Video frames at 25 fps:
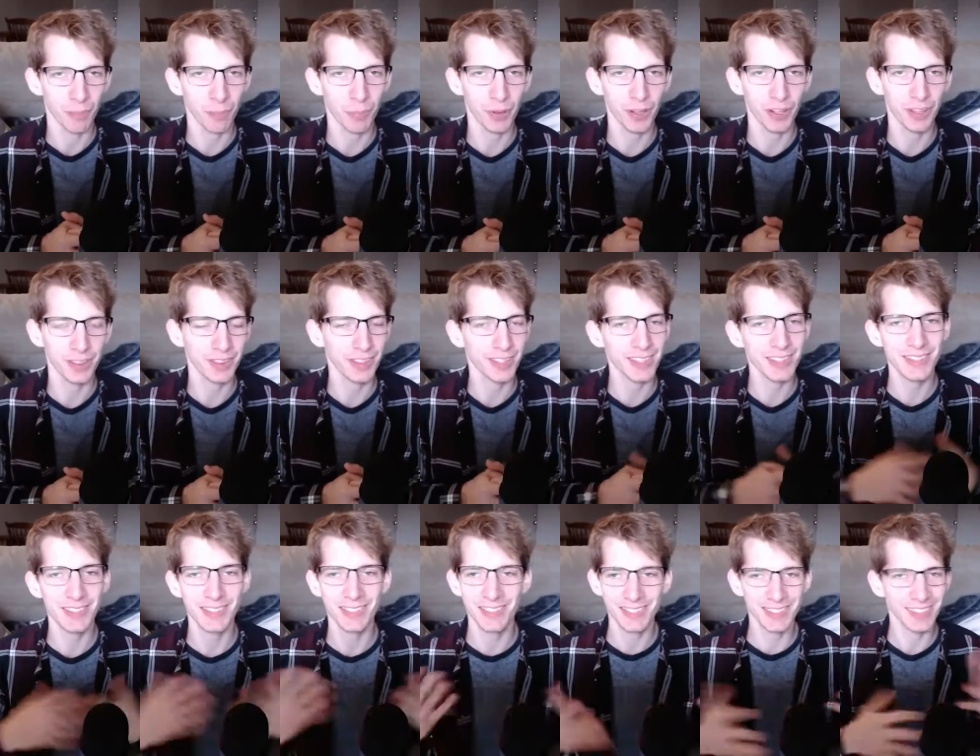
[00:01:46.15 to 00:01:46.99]
But
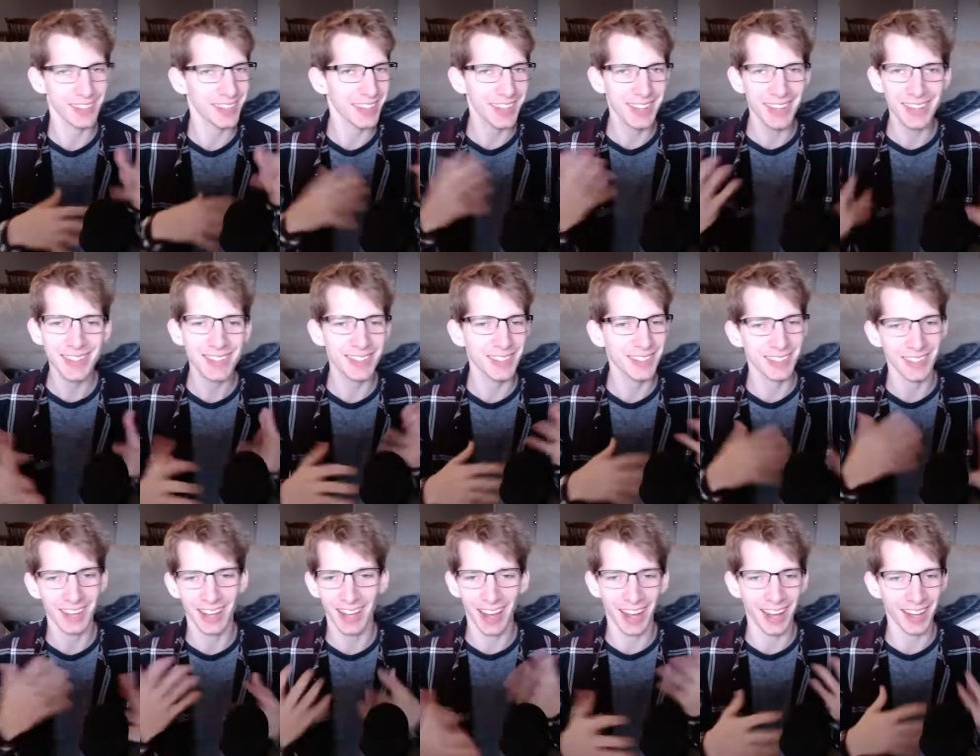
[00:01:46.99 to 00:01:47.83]
this
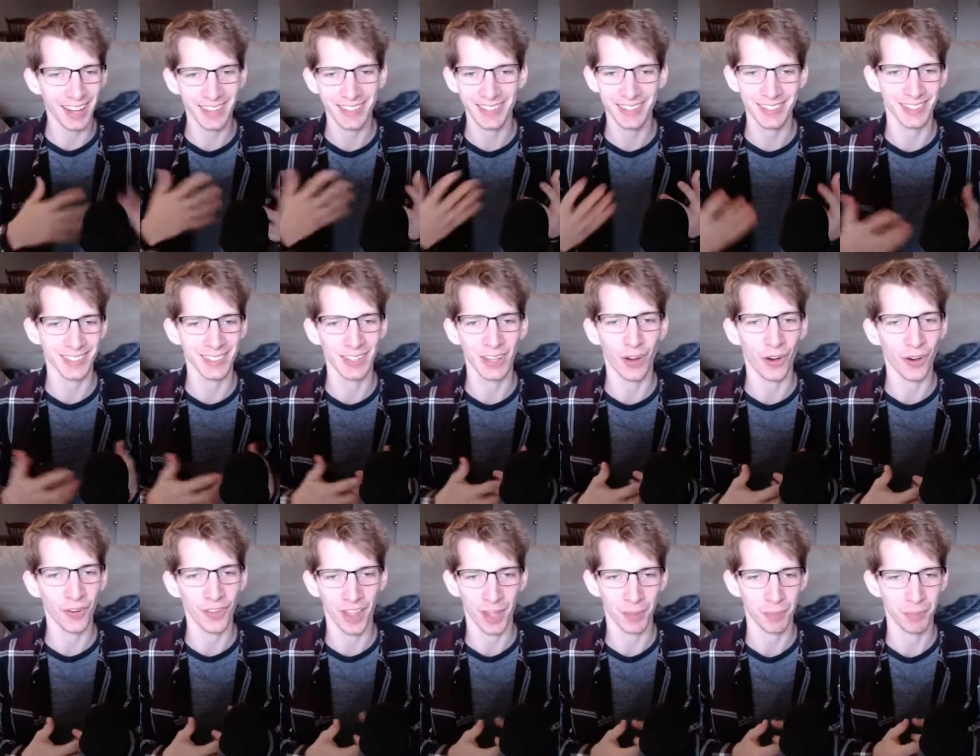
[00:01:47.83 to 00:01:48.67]
isn't honestly
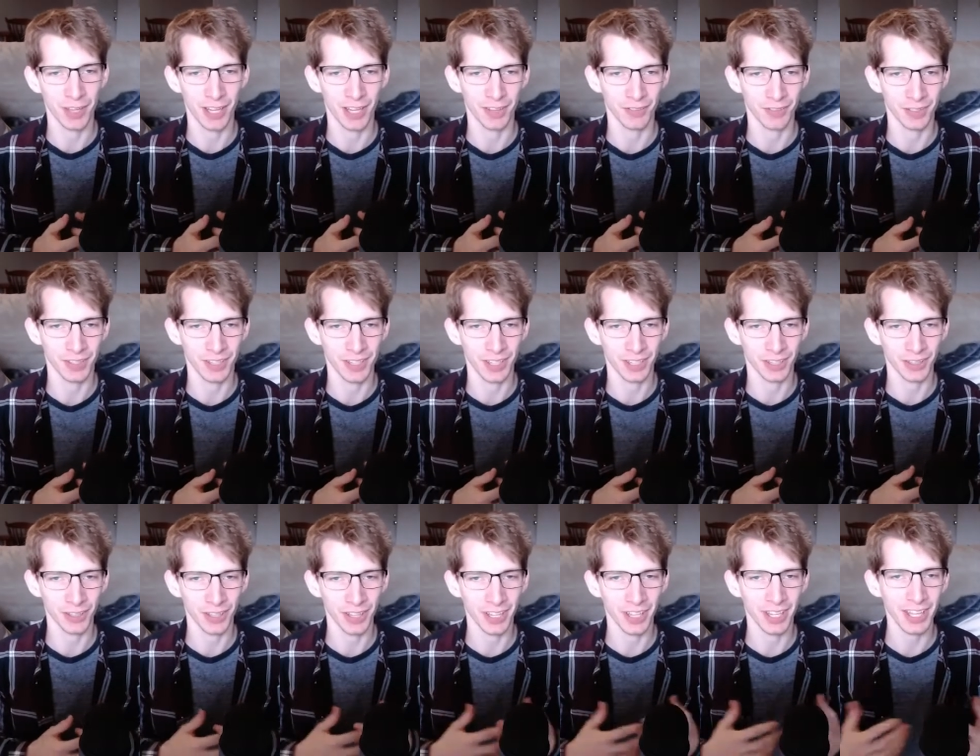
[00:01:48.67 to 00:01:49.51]
all that big of a
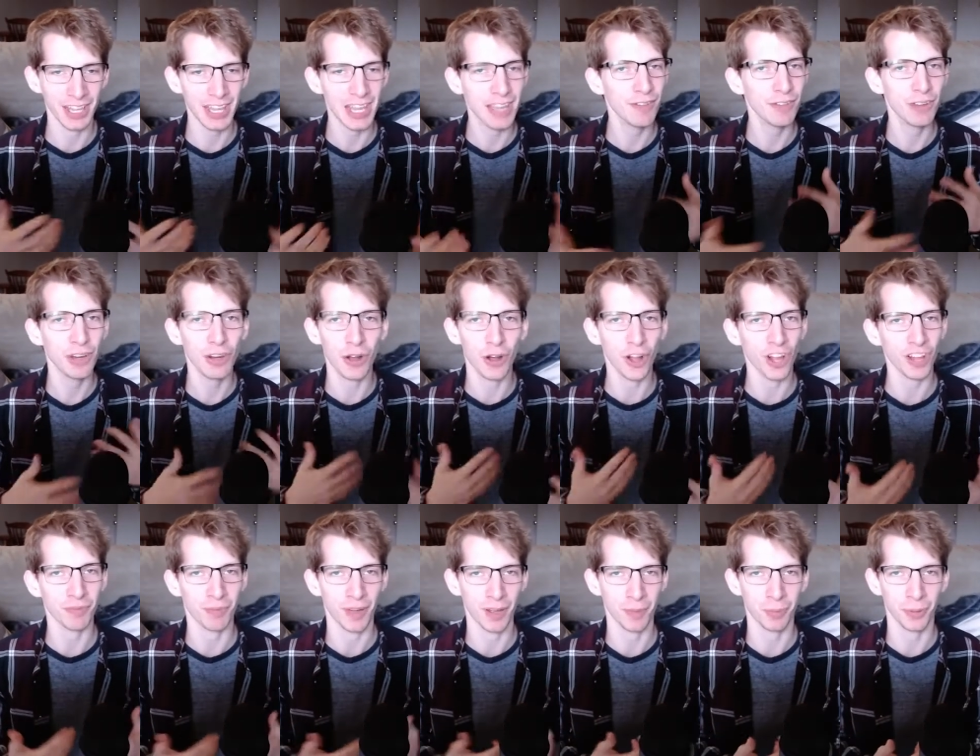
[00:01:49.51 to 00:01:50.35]
deal. Like, even in
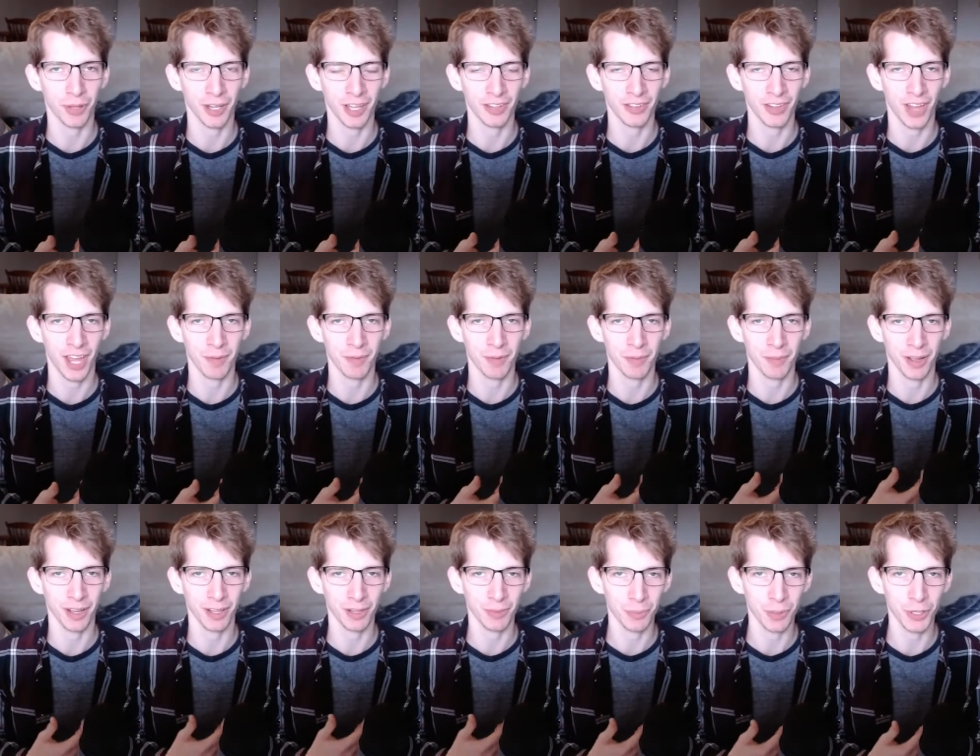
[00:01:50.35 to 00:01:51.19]
all of my playtime and
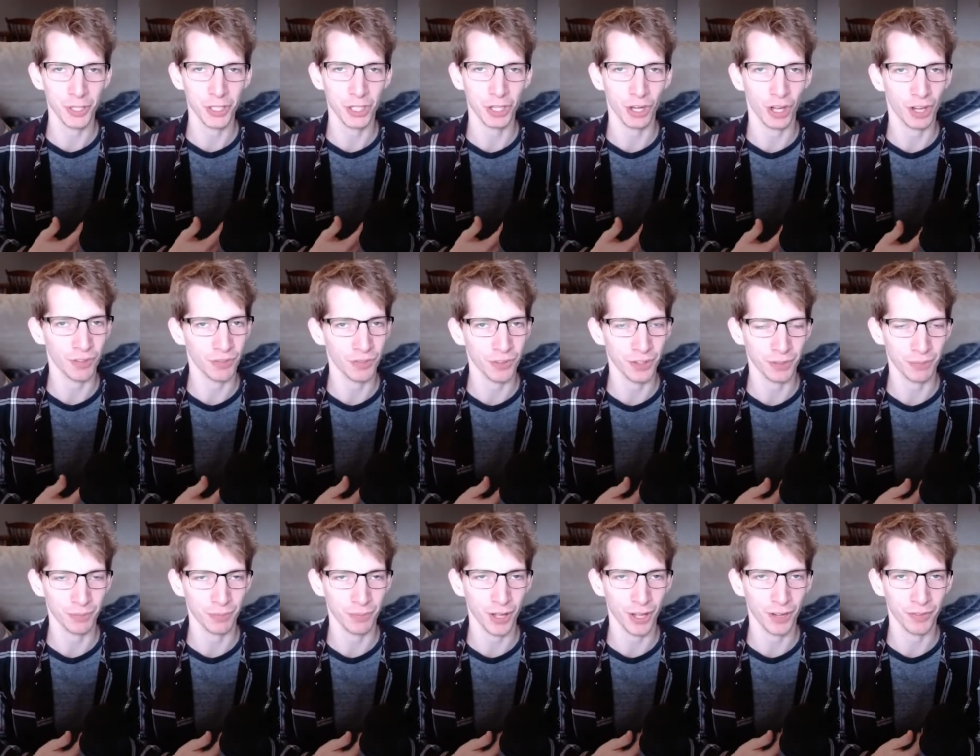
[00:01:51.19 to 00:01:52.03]
my completion of
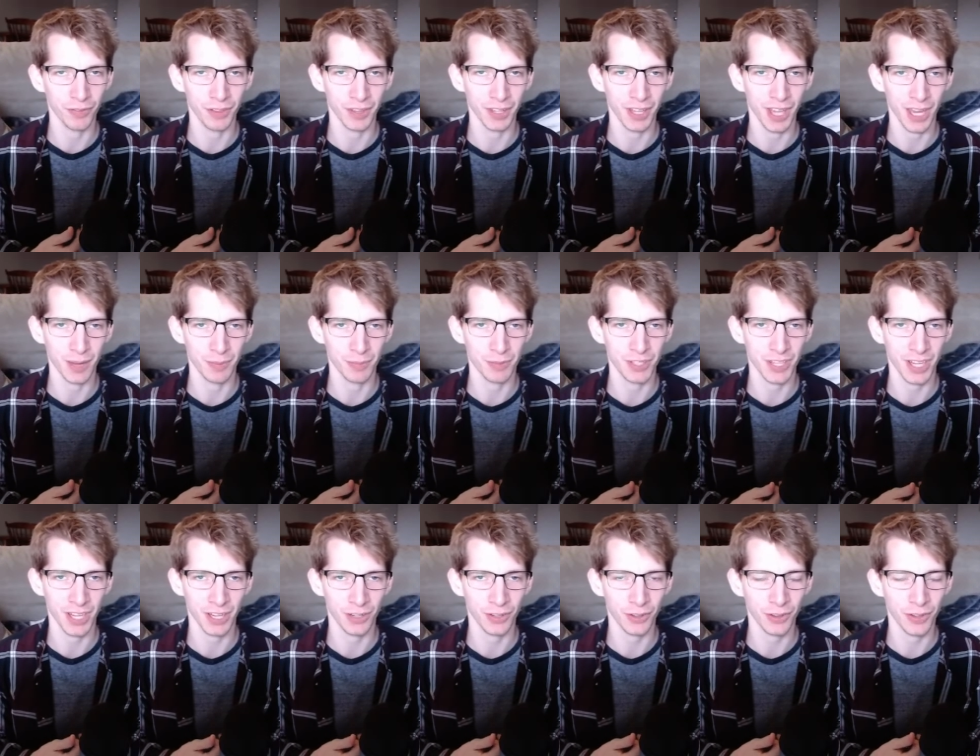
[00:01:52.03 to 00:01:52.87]
the game
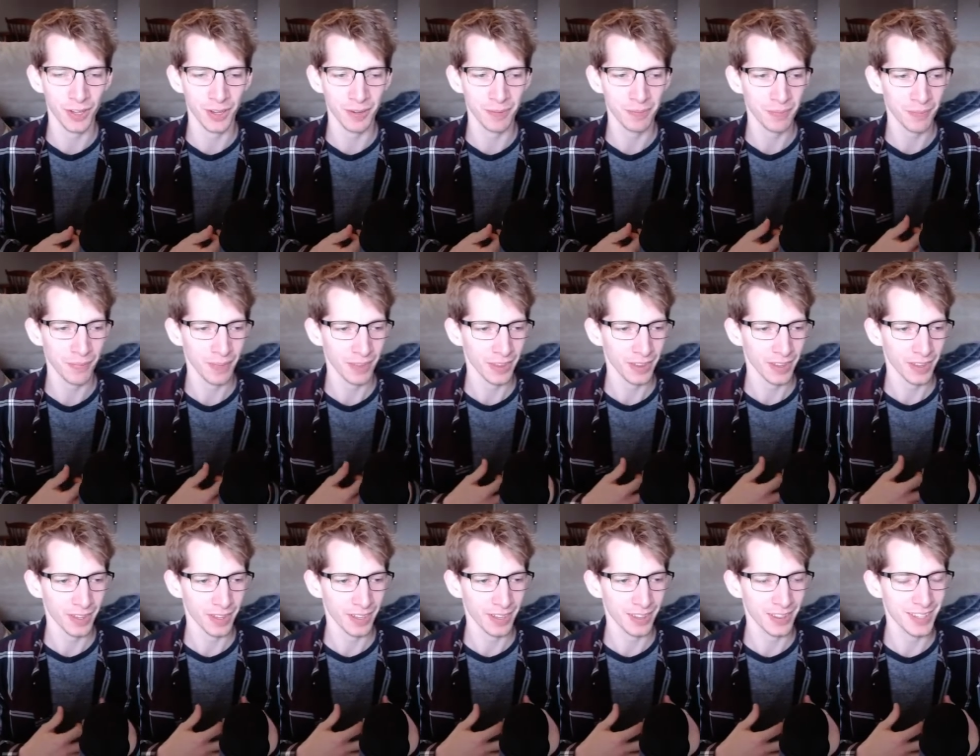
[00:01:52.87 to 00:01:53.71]
standardly,
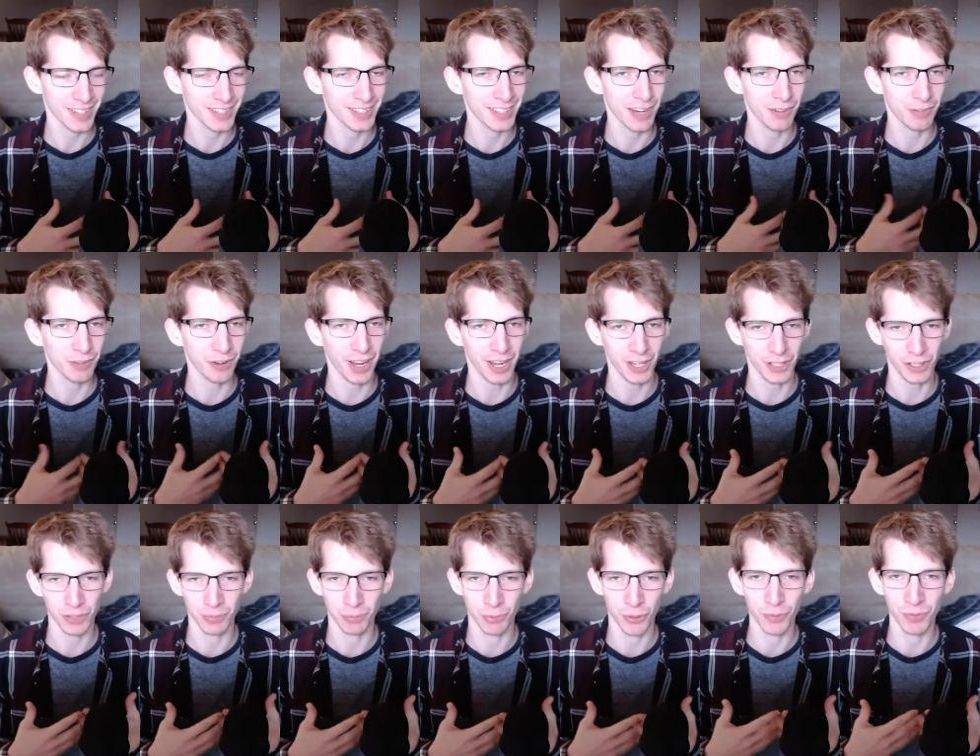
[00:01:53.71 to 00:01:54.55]
this never
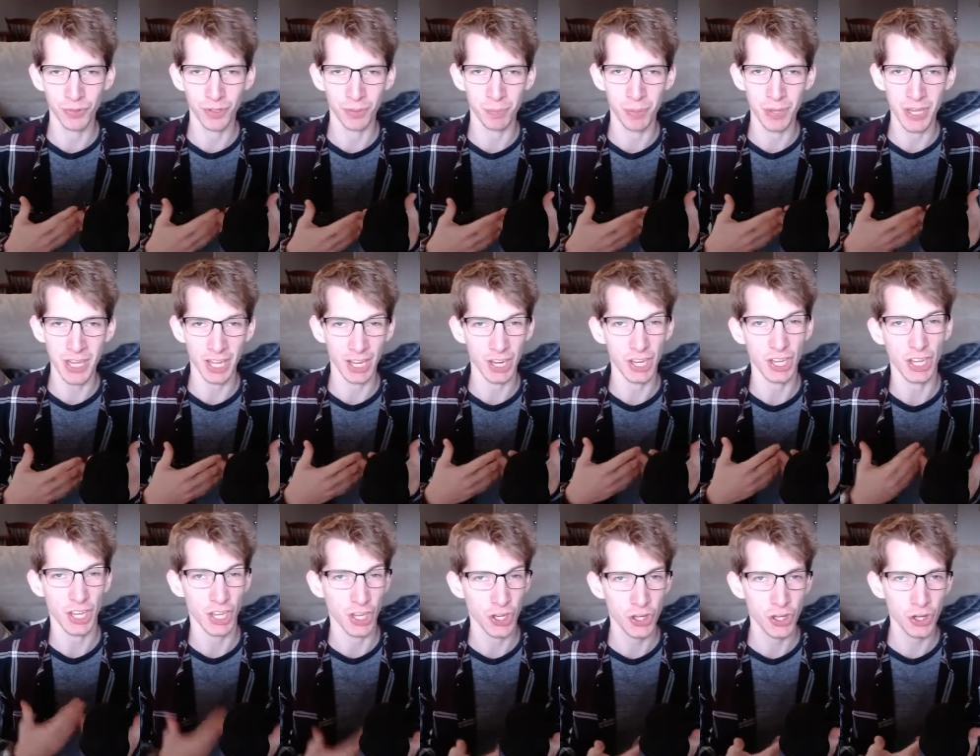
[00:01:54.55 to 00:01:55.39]
actually proved to be an
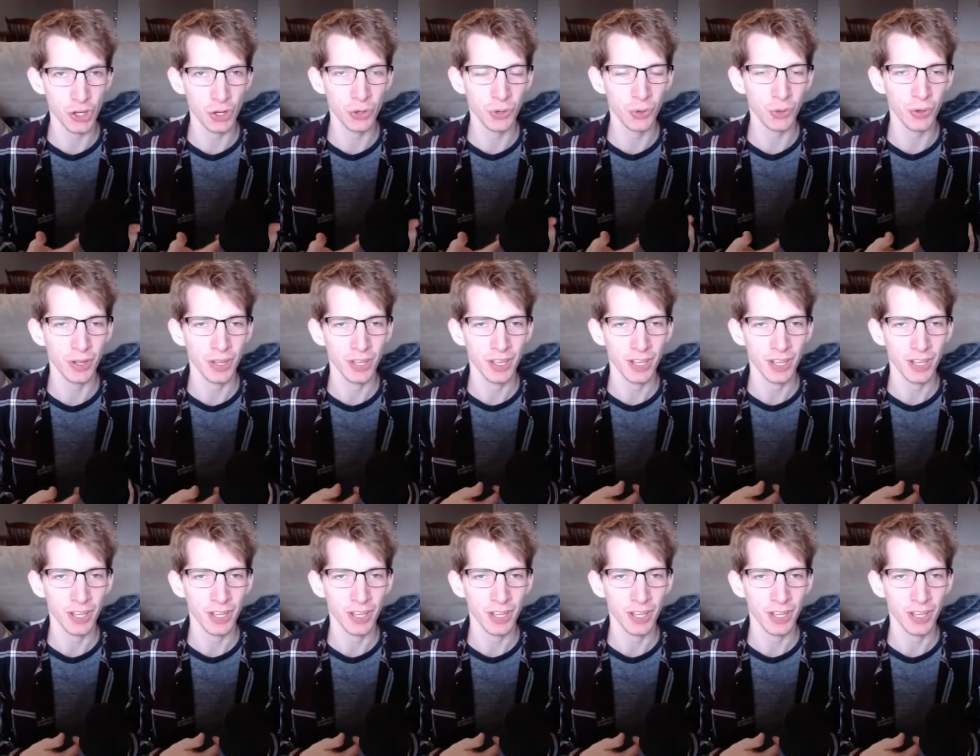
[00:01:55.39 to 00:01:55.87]
issue.